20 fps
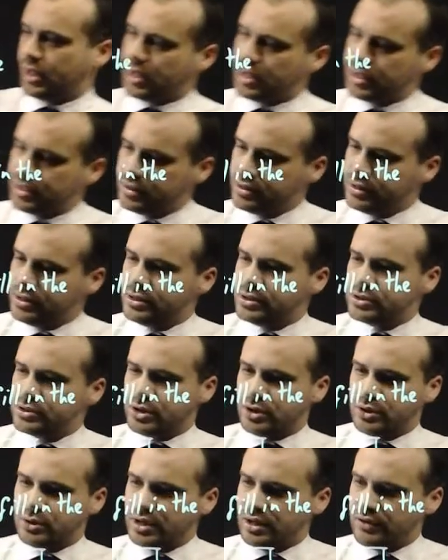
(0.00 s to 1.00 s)
K.
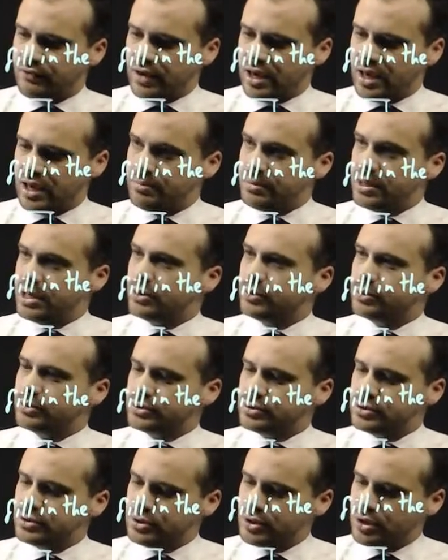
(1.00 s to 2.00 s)
So if M
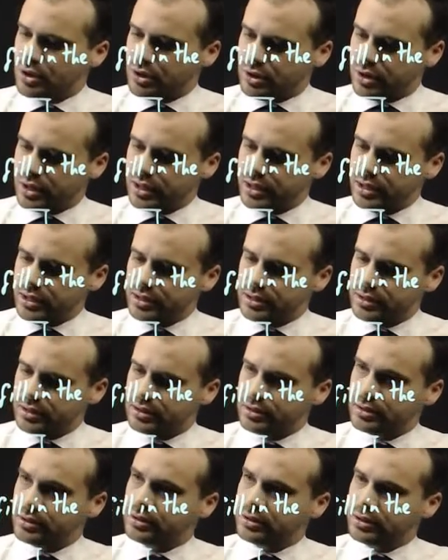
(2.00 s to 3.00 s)
equals 9,
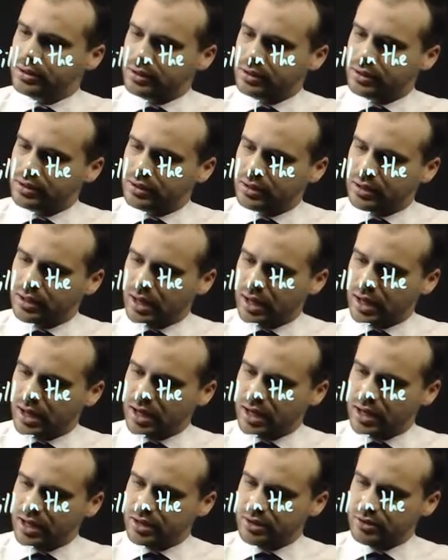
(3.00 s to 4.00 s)

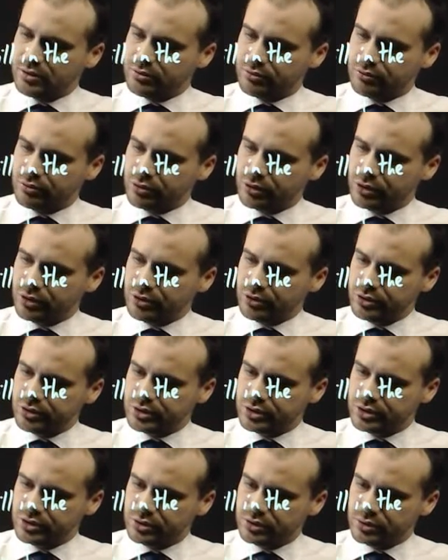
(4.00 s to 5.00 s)
K
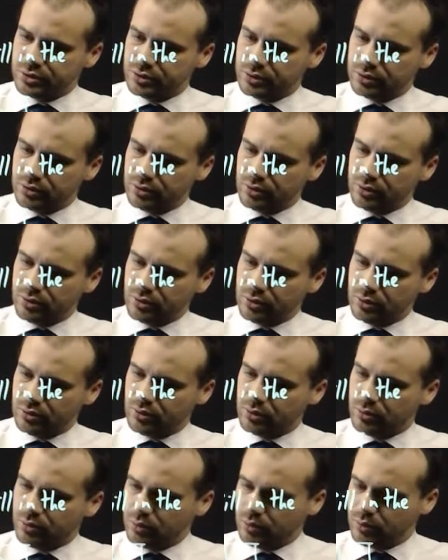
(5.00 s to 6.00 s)
root
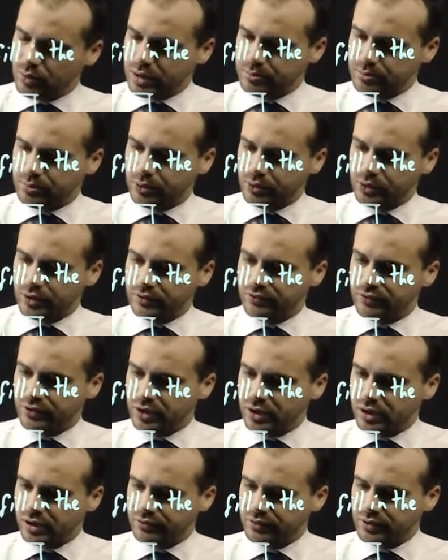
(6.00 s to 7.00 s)

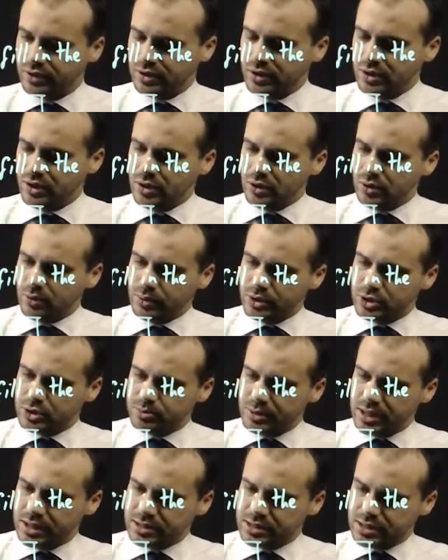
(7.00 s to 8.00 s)
1.5, which
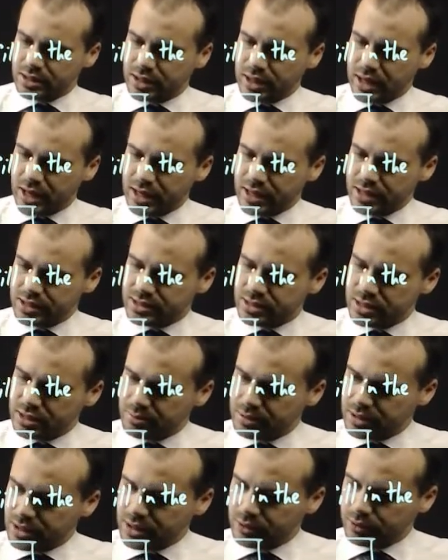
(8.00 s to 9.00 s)
means that K is going to
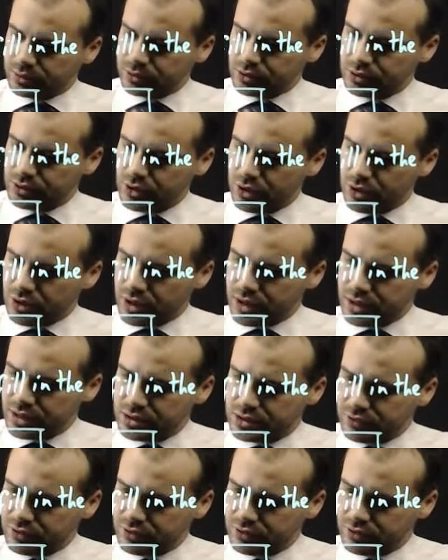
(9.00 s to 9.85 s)
be equal to 9